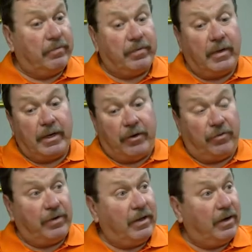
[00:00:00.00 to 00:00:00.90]
You
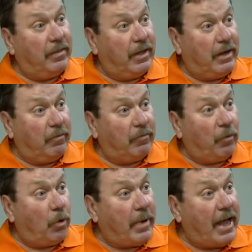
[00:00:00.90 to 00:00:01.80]
see it in the
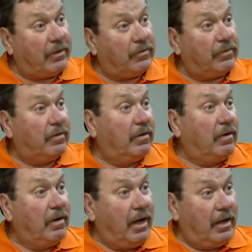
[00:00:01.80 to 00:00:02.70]
floor mats
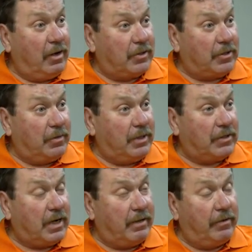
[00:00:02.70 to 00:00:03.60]
and also
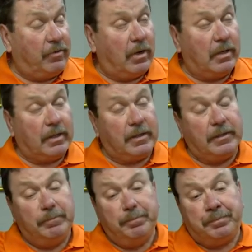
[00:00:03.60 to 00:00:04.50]
inside the trunk.
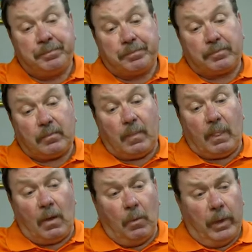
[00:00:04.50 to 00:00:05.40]

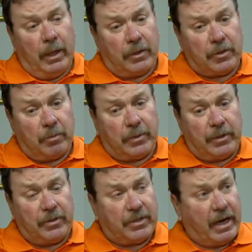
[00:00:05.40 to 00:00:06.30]
We also
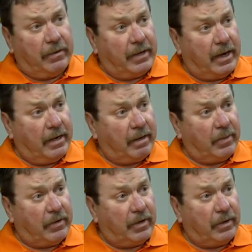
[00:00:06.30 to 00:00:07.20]
produce sound deadening
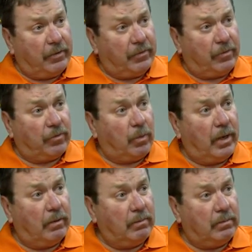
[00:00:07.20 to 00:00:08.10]
materials as
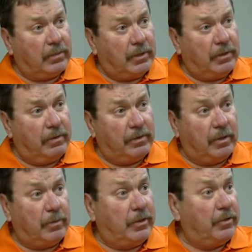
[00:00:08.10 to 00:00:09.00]
well to
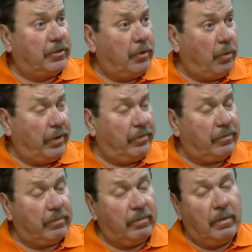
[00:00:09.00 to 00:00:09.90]
reduce
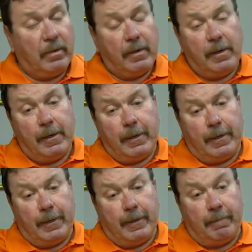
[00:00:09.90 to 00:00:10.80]
noise.
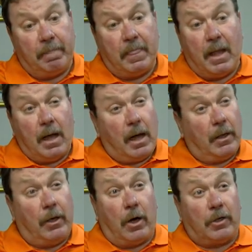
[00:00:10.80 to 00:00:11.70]
A
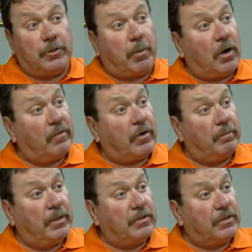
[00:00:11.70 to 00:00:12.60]
large part of our
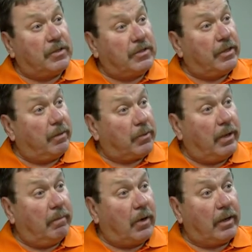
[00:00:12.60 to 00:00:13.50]
business is in the
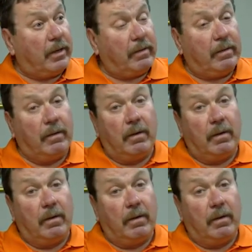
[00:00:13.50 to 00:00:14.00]
print market.